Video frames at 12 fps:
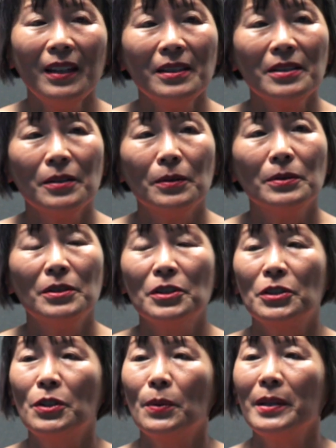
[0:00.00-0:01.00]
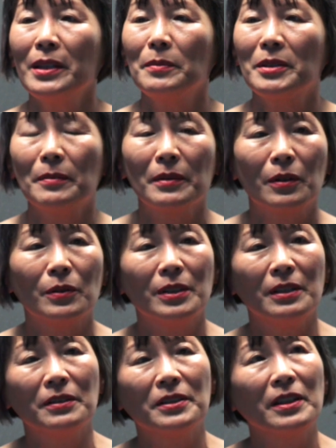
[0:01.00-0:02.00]
and so just showing them some of
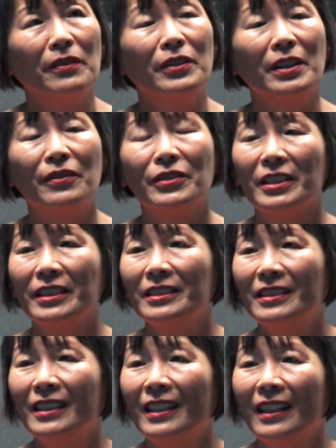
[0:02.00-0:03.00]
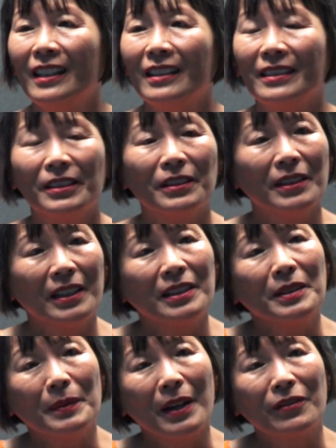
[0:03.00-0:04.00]
the stuff that I've done.
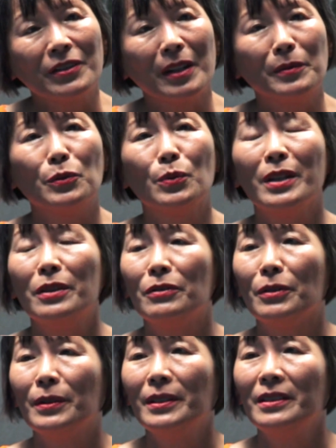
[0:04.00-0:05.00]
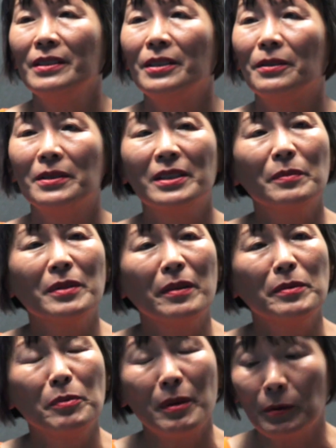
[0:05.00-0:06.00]
letting them have time to read through it. And
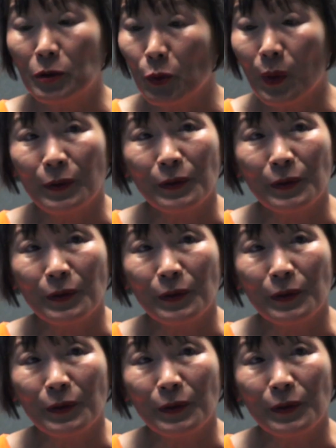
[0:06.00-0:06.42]
sometimes people do